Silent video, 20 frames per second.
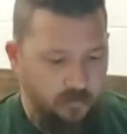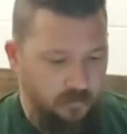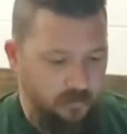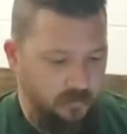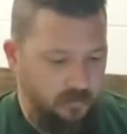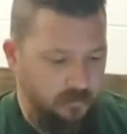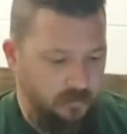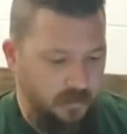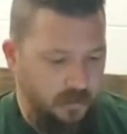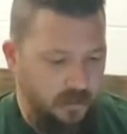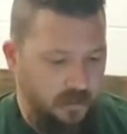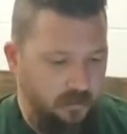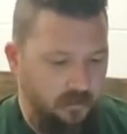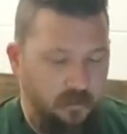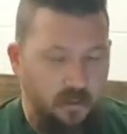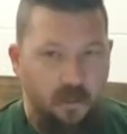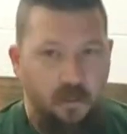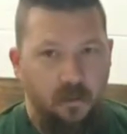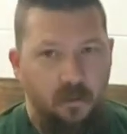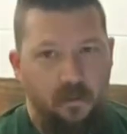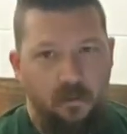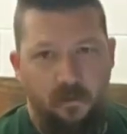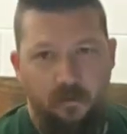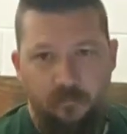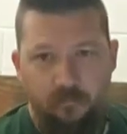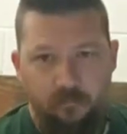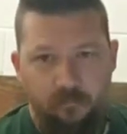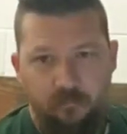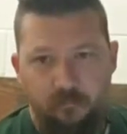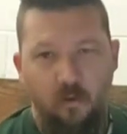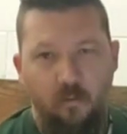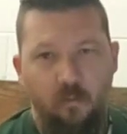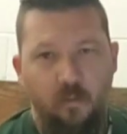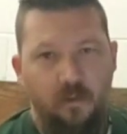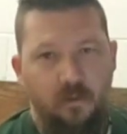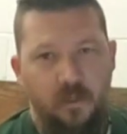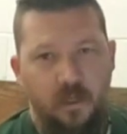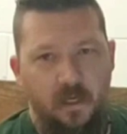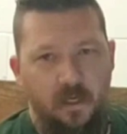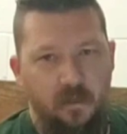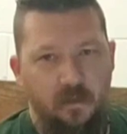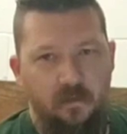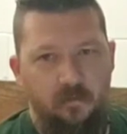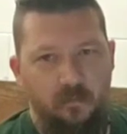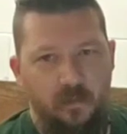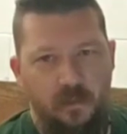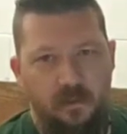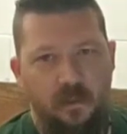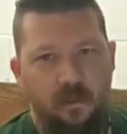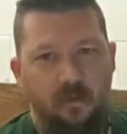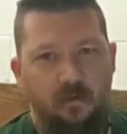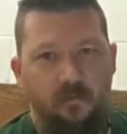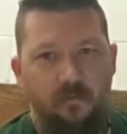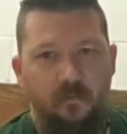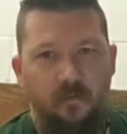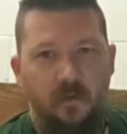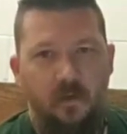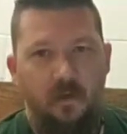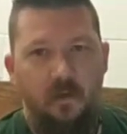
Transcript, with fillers: or anything like that. I don't partake myself,